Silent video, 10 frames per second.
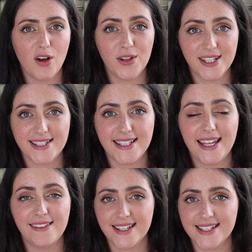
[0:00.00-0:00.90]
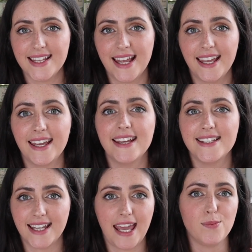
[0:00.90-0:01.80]
Honestly, this thing
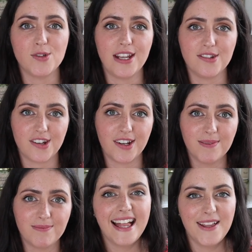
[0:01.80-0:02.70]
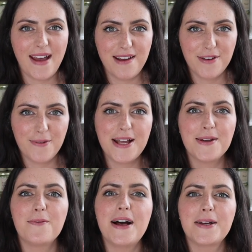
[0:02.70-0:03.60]
is a game changer. Hello
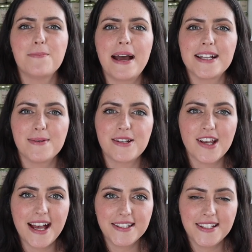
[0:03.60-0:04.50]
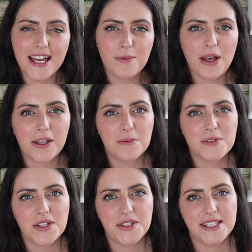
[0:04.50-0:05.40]
everyone, welcome back to my channel and welcome
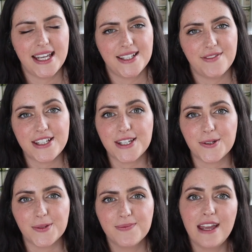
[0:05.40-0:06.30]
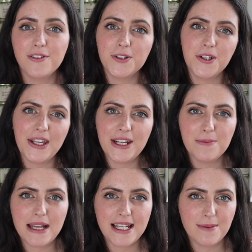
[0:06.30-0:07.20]
to today's video. If you're new here,
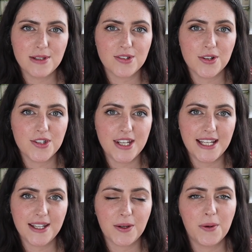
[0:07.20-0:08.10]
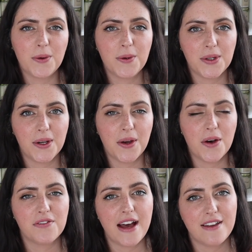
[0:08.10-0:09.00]
my name is Georgina, co-owner
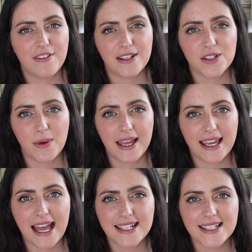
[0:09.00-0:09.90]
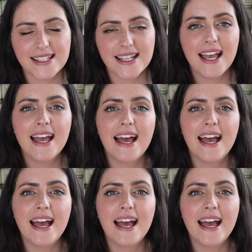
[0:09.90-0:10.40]
of Ivy and Twine Candles,